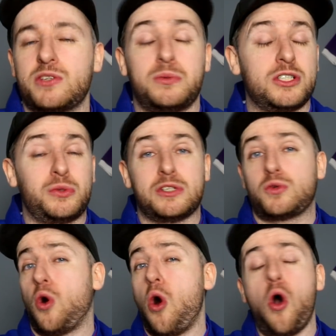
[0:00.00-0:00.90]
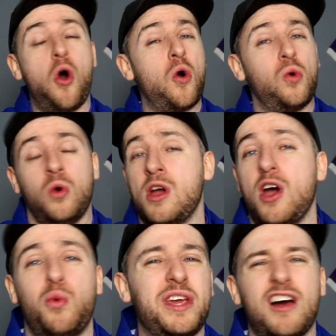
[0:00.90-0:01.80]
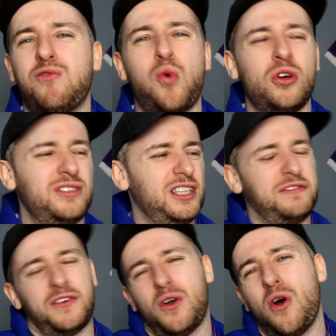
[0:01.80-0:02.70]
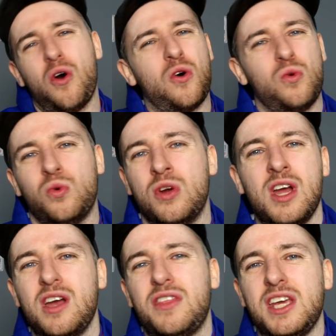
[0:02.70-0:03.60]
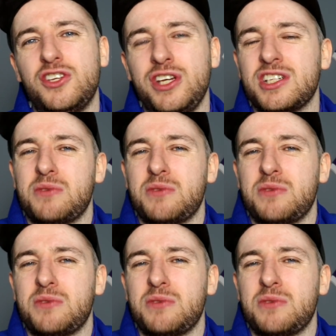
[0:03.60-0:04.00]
which was all we have wanted for all these years.